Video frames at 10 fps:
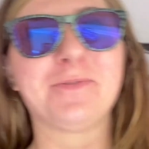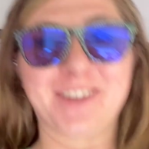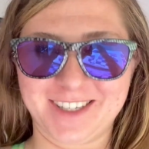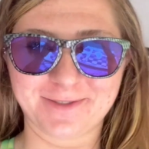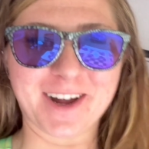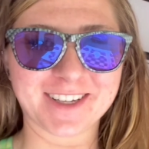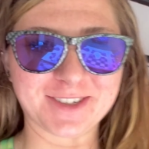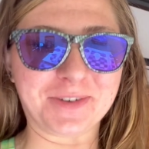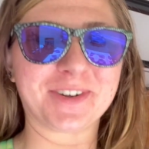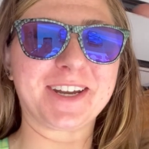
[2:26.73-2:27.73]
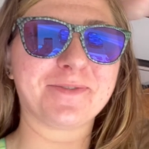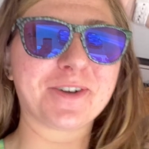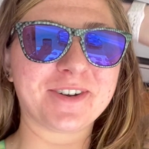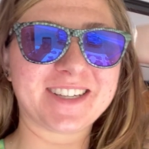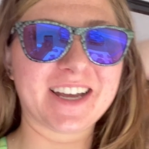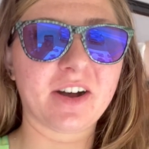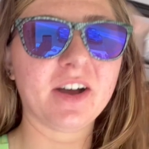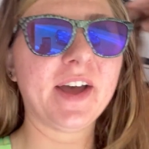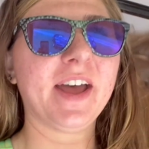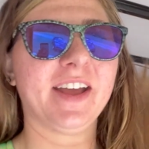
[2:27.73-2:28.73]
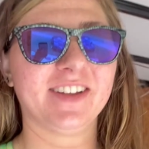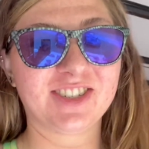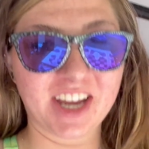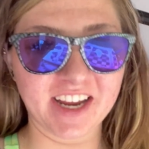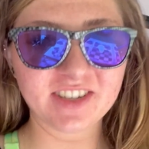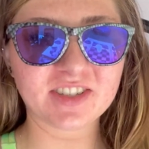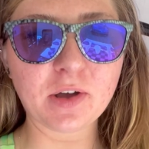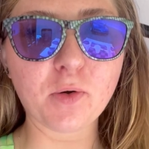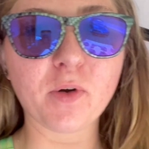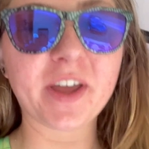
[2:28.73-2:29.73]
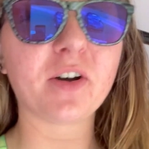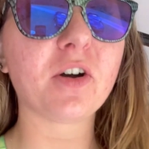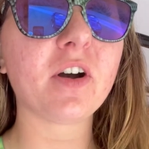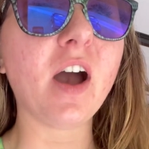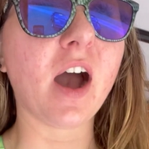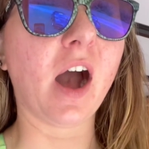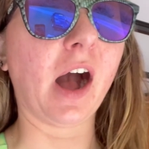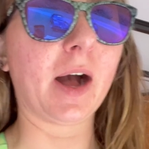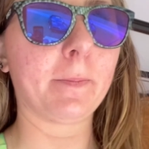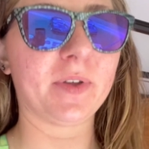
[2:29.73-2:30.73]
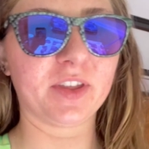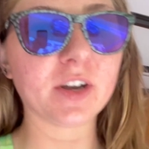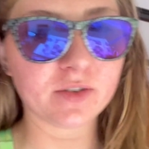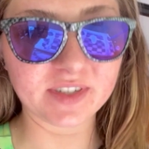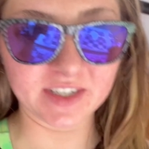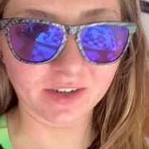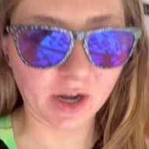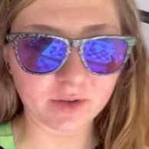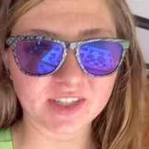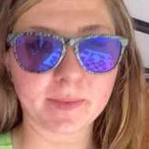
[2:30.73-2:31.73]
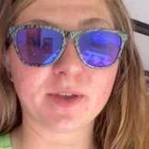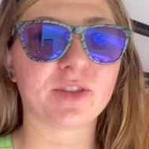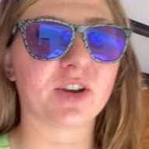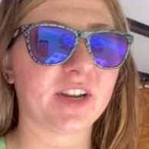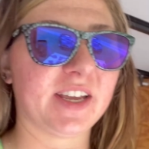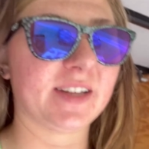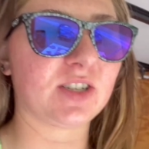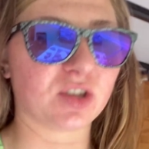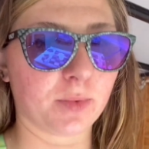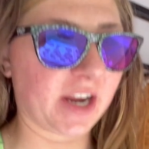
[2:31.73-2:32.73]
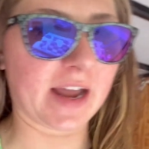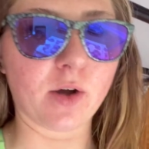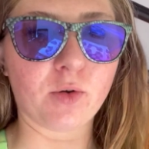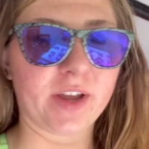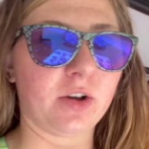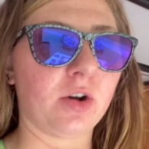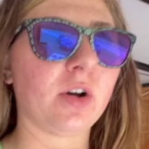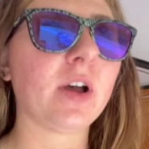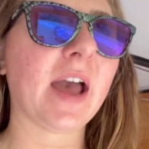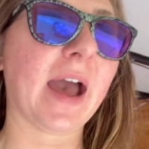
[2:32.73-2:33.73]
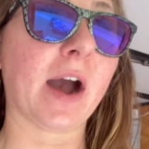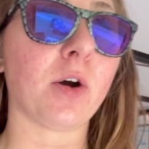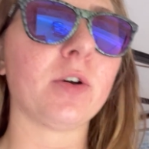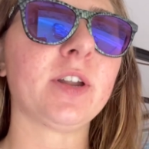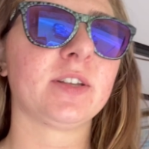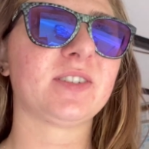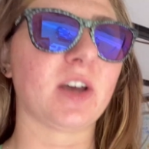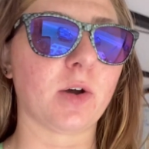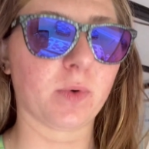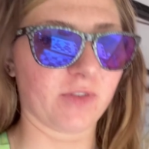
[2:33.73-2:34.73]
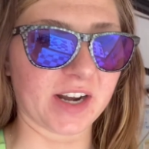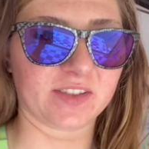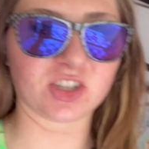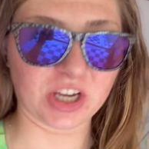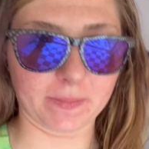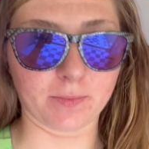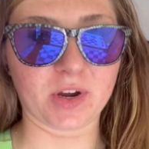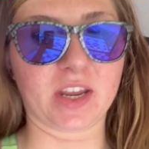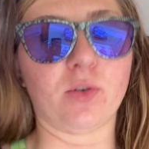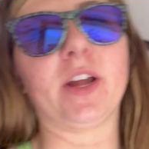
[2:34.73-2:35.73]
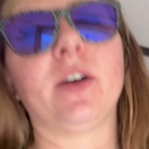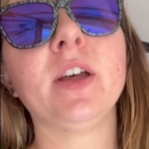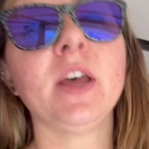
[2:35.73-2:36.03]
This is why it's normally in a ponytail. Changed the oil, put the new Zero W30 in, took the breakout oil out. So we're running the Champion Break and Oil.